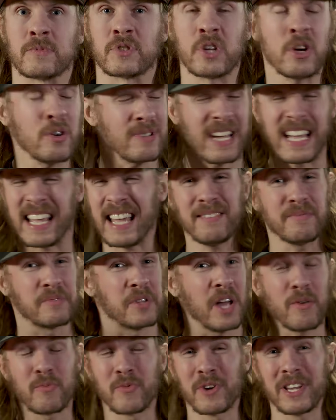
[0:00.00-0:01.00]
So again,
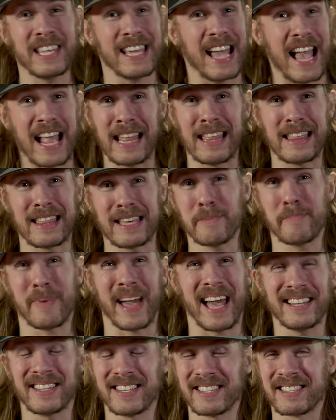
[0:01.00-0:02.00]
not really anything
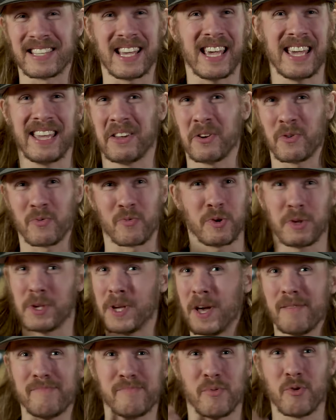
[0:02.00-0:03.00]
bad to say here.
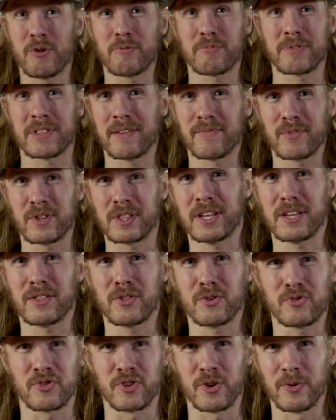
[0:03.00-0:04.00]
Really on board with everything
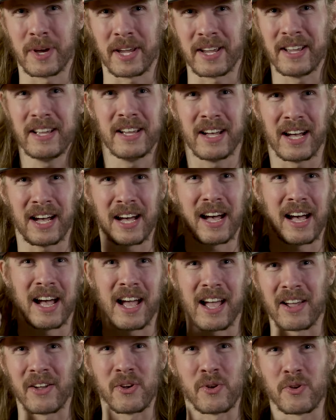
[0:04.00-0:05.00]
they're doing.
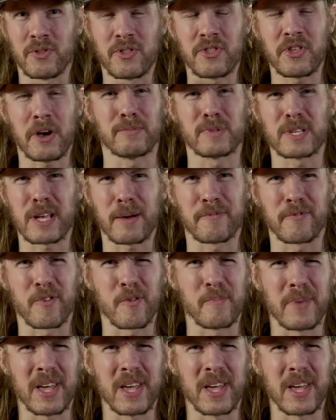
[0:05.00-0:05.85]
Thumbs up from